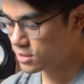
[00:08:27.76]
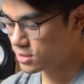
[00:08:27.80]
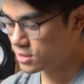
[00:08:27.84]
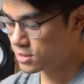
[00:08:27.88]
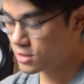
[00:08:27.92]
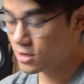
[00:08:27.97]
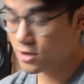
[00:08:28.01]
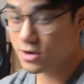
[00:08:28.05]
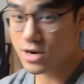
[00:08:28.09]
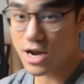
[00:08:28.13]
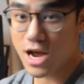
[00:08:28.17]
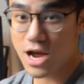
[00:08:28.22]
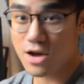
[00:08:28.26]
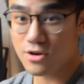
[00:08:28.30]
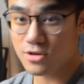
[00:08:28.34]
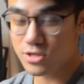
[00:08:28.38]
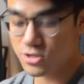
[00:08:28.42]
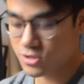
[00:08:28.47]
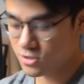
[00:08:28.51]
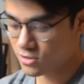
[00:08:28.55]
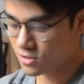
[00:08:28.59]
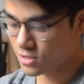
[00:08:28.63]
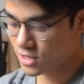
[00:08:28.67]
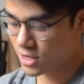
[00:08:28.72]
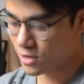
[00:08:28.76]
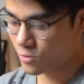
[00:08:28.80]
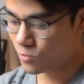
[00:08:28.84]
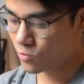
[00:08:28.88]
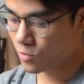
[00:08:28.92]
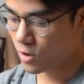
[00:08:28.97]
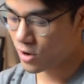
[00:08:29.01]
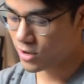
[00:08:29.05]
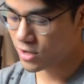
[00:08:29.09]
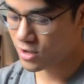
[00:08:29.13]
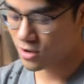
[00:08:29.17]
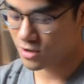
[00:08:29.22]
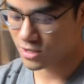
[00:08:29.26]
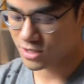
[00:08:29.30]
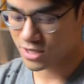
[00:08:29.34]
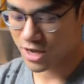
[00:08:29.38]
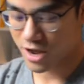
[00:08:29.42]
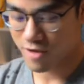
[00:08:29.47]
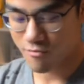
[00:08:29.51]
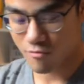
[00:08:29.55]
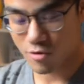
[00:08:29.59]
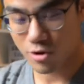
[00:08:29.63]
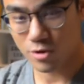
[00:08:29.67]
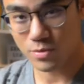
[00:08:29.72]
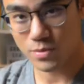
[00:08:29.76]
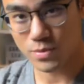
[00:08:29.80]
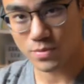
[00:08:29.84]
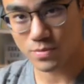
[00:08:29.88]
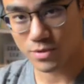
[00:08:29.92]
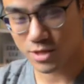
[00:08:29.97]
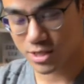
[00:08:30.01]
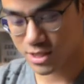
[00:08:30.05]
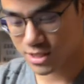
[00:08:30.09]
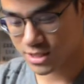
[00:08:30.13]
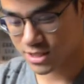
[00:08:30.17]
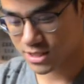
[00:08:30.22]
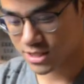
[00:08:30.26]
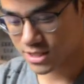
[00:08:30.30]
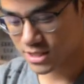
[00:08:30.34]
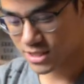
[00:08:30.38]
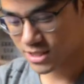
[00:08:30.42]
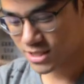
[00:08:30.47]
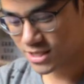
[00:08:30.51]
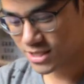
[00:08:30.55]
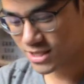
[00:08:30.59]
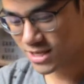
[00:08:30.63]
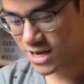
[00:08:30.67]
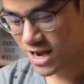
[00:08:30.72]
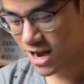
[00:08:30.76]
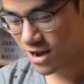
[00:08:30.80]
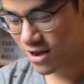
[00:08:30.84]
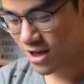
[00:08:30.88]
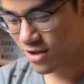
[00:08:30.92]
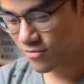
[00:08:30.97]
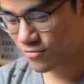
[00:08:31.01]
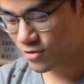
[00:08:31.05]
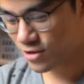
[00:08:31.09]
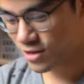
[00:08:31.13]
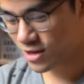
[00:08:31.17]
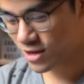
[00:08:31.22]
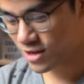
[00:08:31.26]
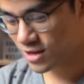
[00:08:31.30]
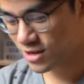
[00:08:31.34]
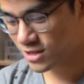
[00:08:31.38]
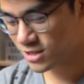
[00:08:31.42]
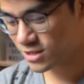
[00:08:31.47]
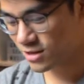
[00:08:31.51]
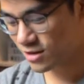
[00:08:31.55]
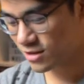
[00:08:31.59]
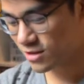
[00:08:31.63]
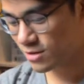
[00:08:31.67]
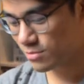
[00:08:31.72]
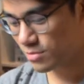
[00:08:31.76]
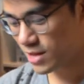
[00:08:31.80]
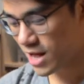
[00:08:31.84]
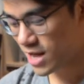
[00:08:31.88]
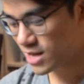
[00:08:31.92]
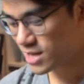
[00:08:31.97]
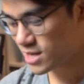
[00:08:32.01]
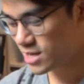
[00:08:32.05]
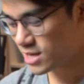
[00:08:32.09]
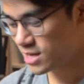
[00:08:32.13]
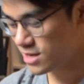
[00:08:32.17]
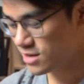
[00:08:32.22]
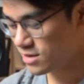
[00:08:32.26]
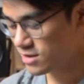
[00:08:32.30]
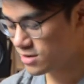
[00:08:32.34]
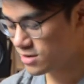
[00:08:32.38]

are now sort of like walking on tightropes, because now everything is on the black key